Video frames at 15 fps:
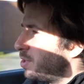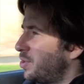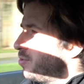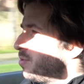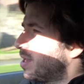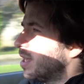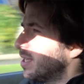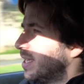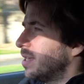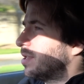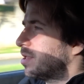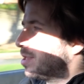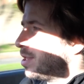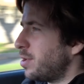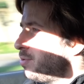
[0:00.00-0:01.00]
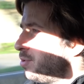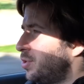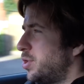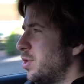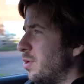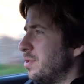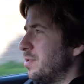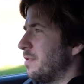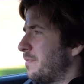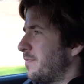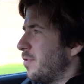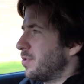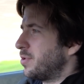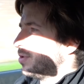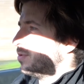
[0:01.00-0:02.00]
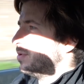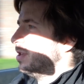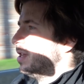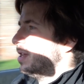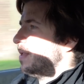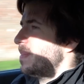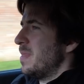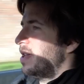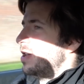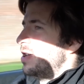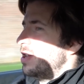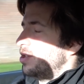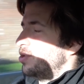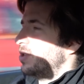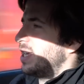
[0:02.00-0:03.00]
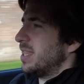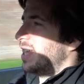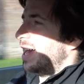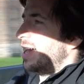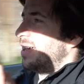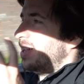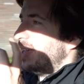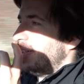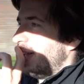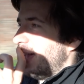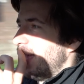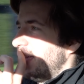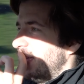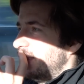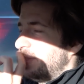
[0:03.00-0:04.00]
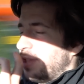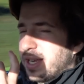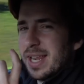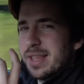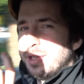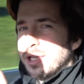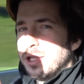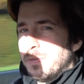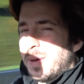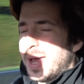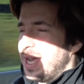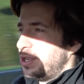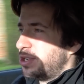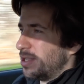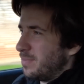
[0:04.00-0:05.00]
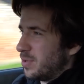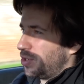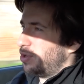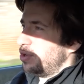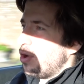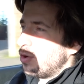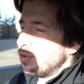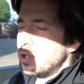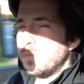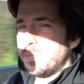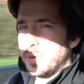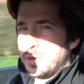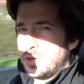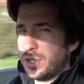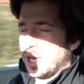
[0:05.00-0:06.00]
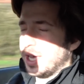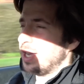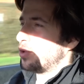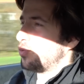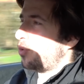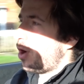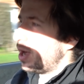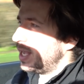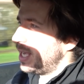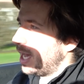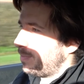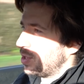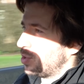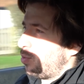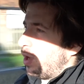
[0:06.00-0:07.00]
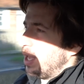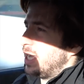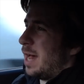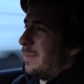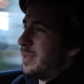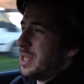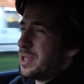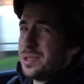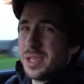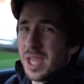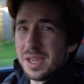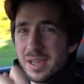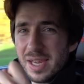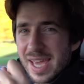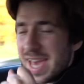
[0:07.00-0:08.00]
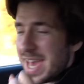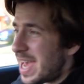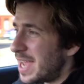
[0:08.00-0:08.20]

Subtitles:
you gun it, as soon as you're on the throttle, you get that, there's like an anticipation, because you're not on the boost yet, it's winding up, and then suddenly it